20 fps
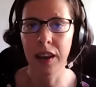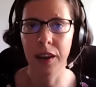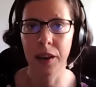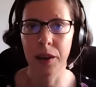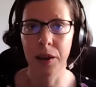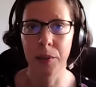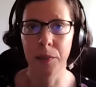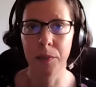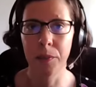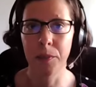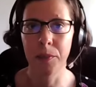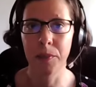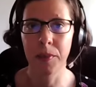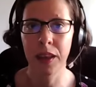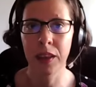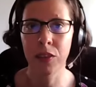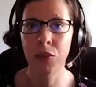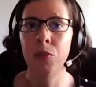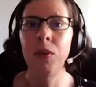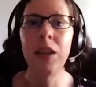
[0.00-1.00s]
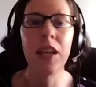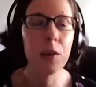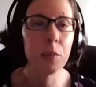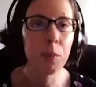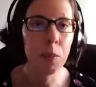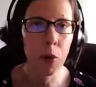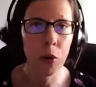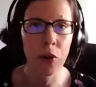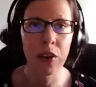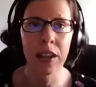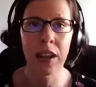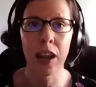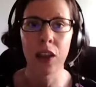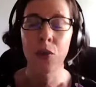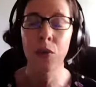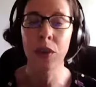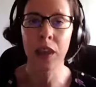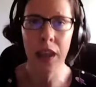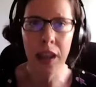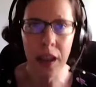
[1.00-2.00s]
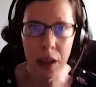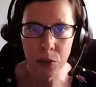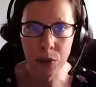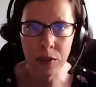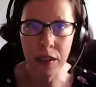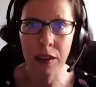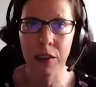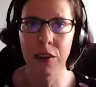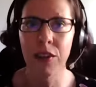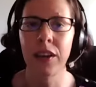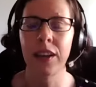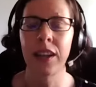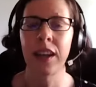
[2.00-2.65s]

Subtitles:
It's really important that you get out there,